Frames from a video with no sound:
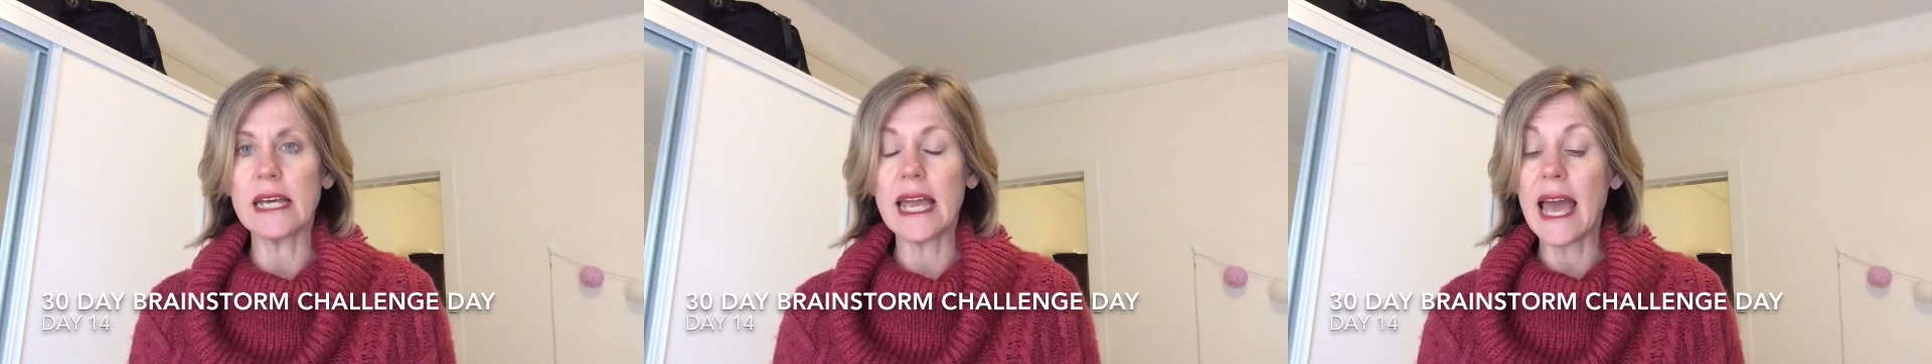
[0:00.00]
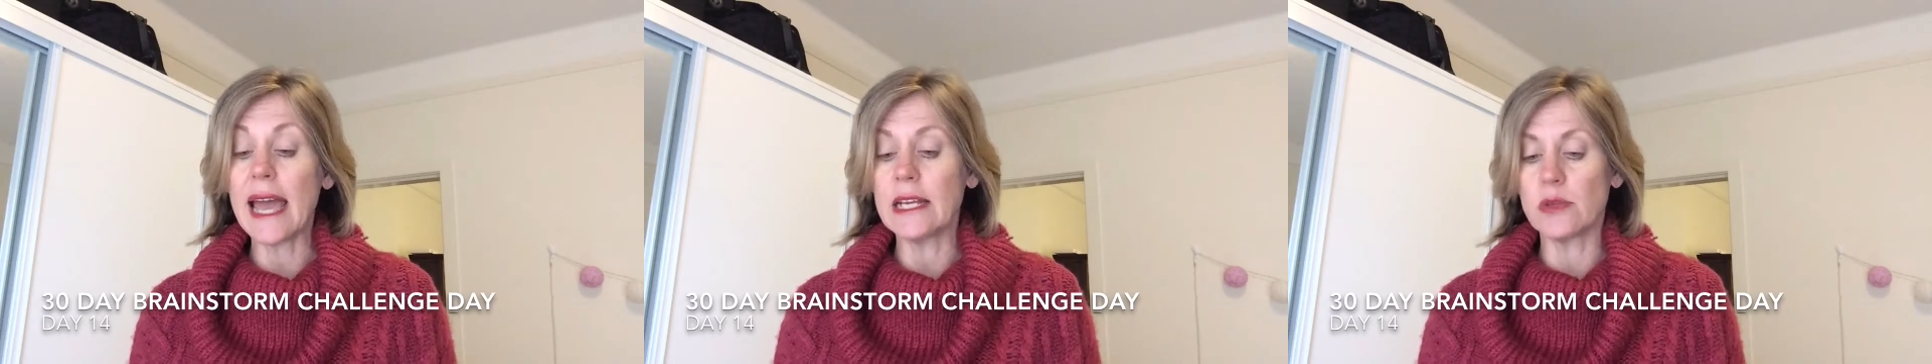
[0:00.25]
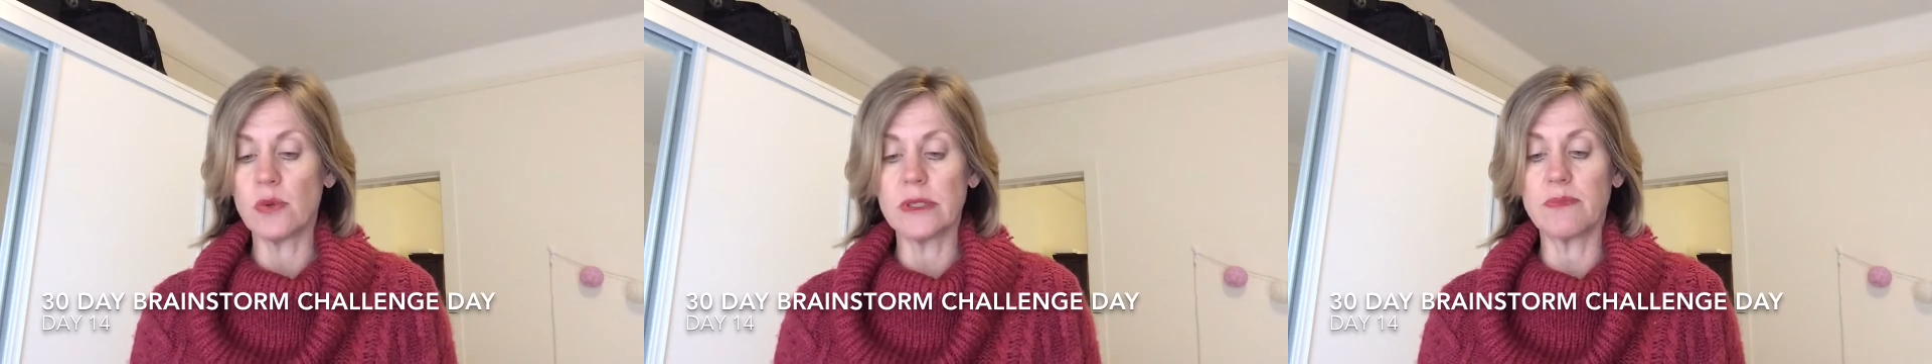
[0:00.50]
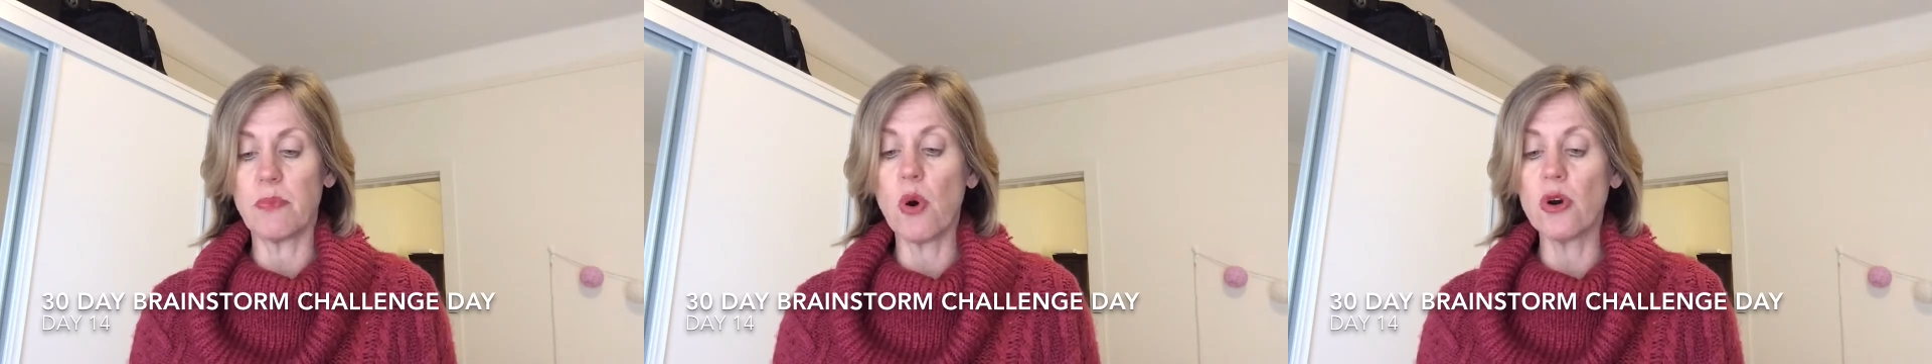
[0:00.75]
Day eight
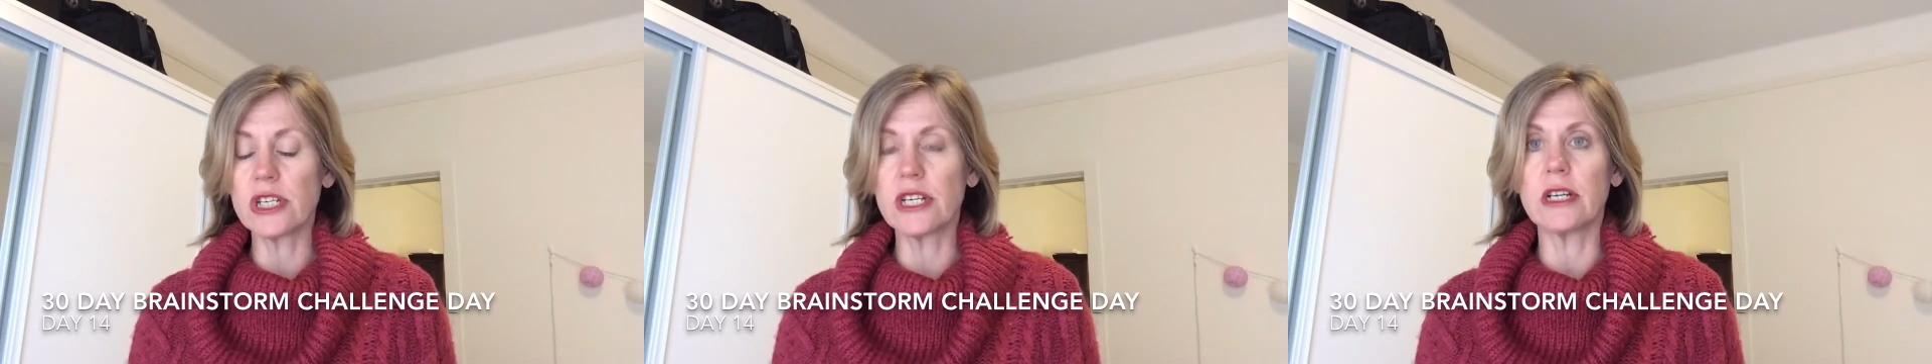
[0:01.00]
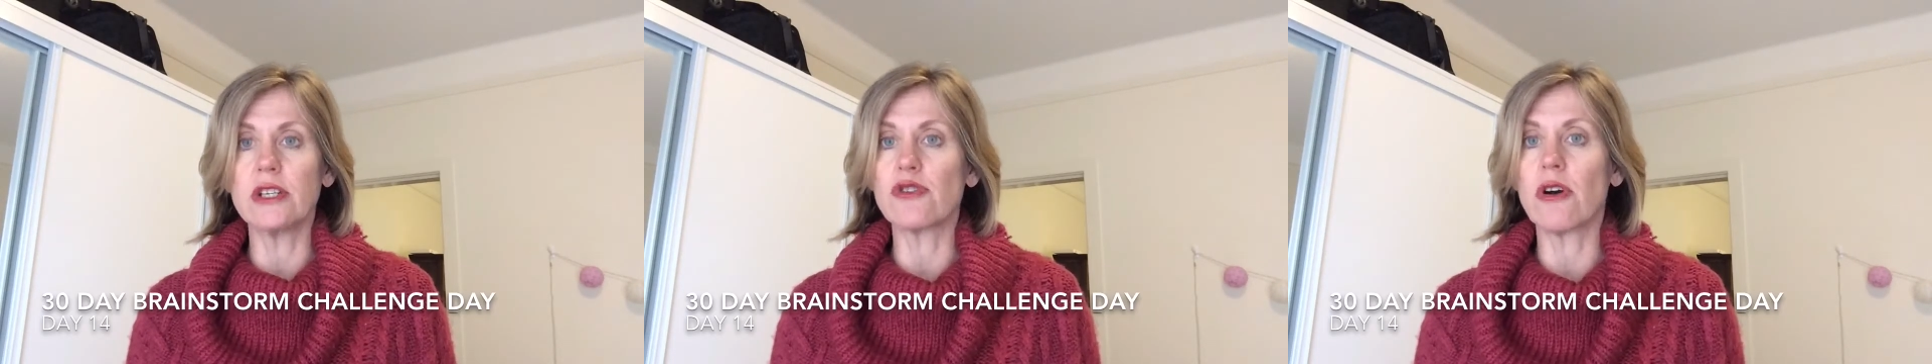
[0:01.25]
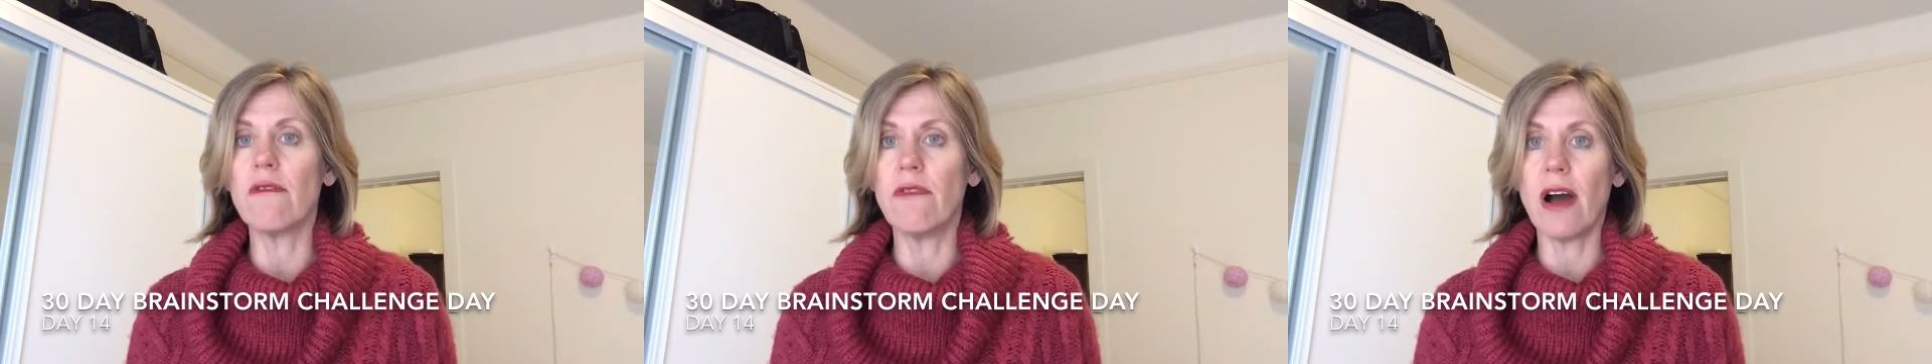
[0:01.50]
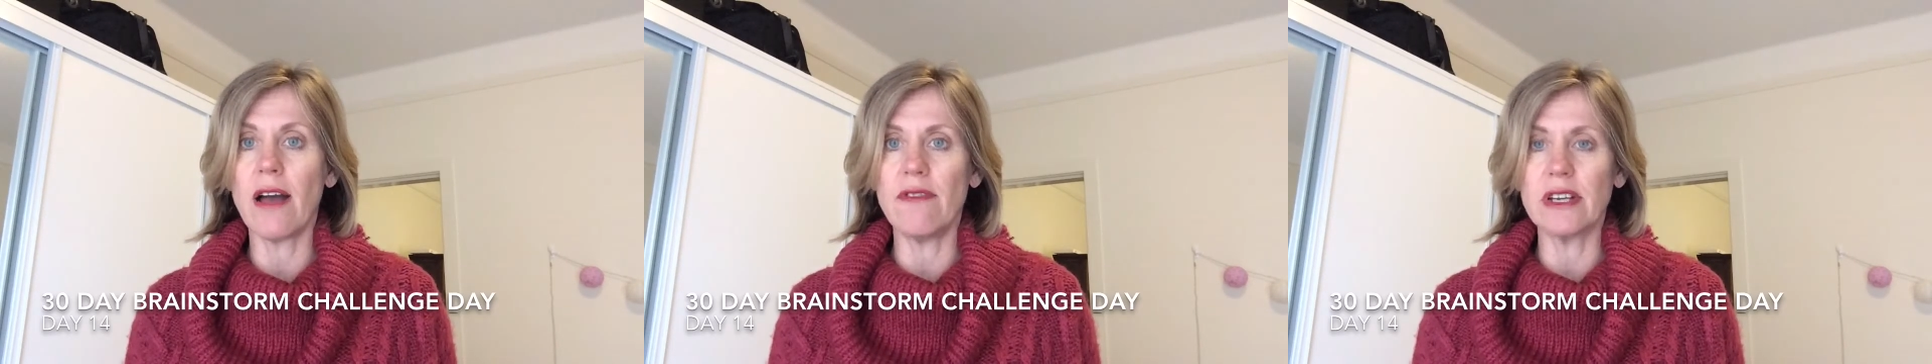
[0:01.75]
was portion control
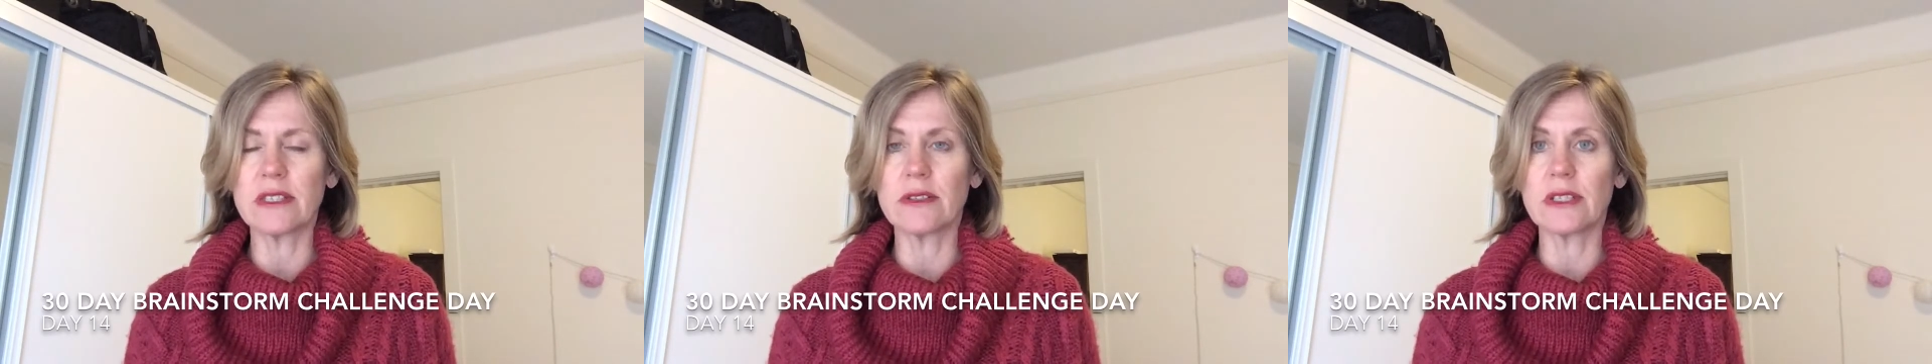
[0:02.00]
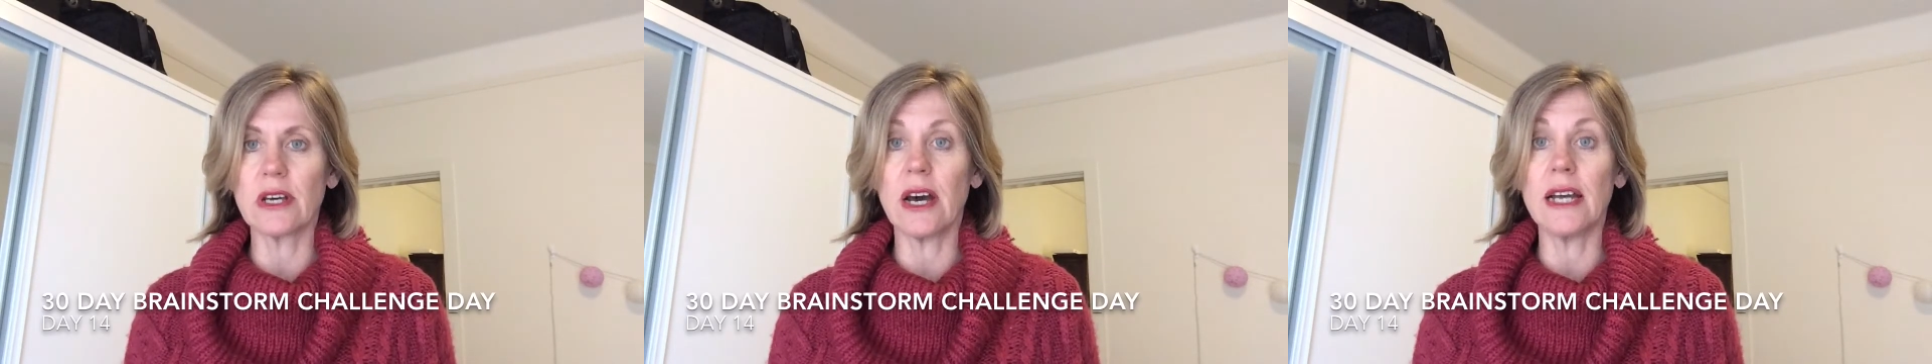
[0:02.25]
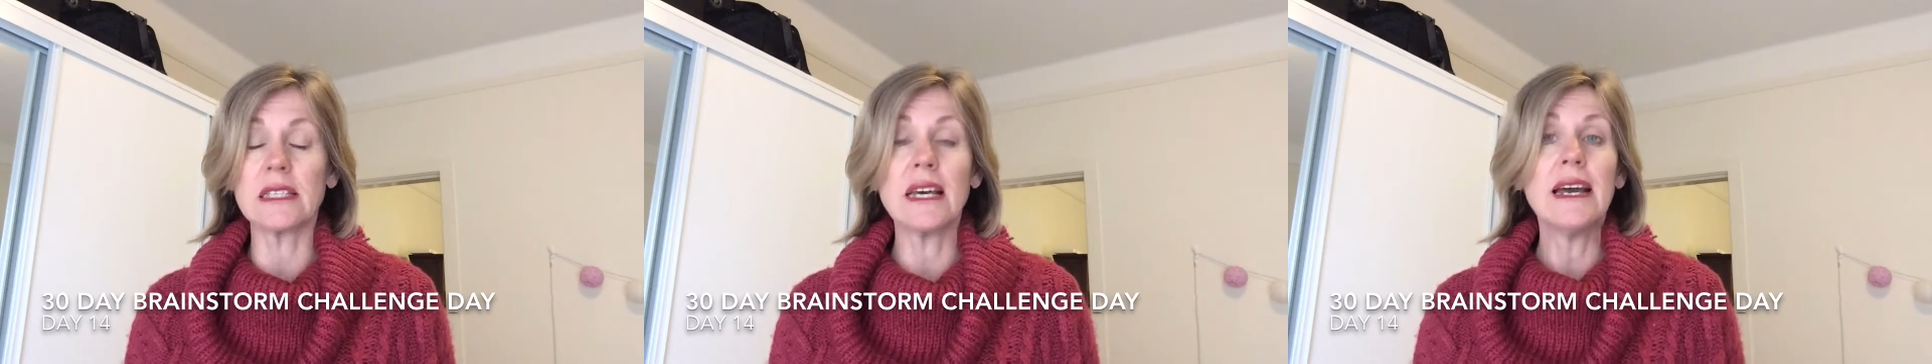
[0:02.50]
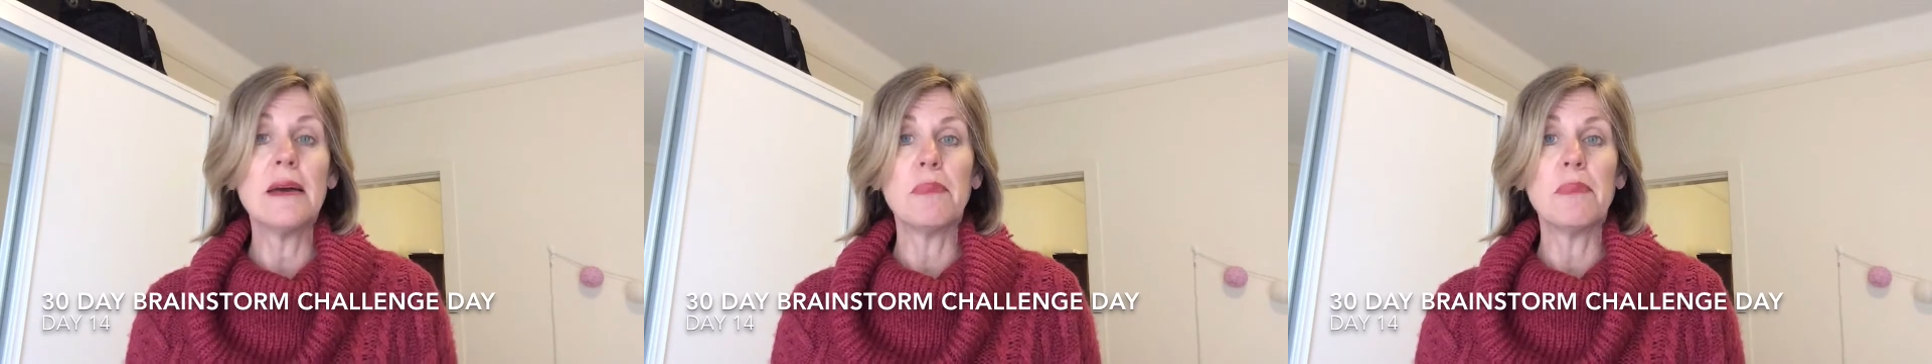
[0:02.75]
via vessel size,